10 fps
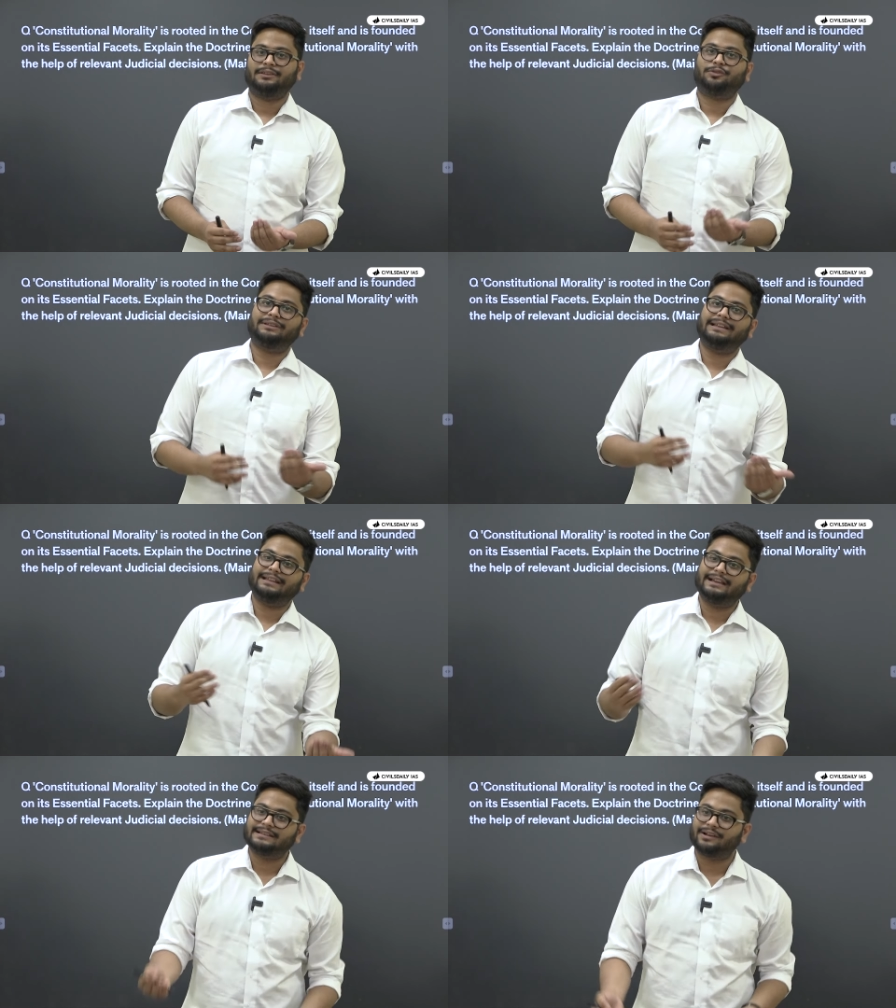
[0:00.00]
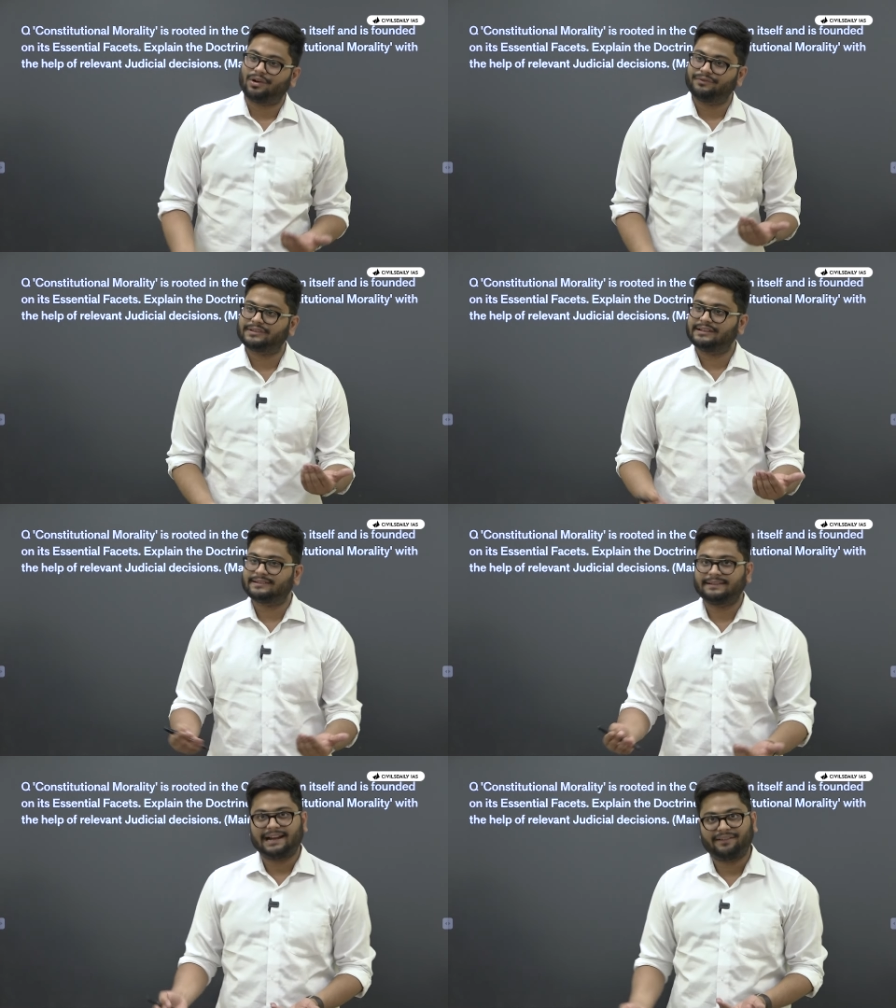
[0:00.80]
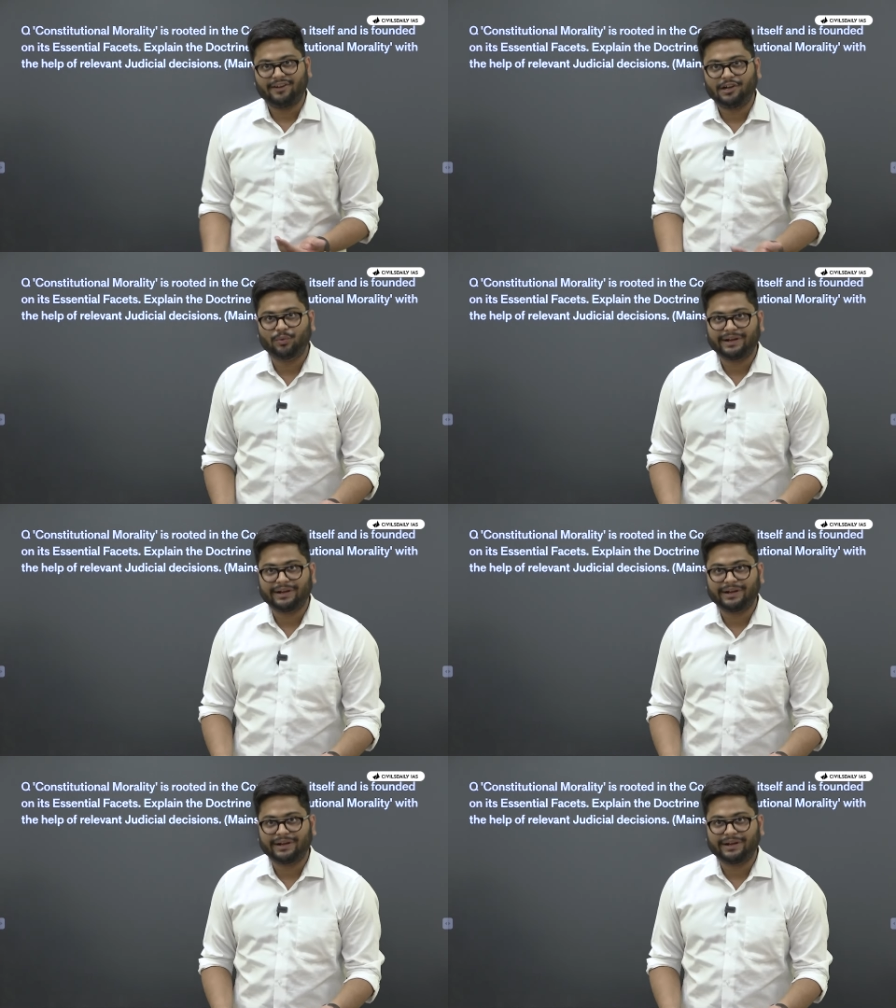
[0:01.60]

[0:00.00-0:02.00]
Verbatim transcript: through the engaging conversation that we will do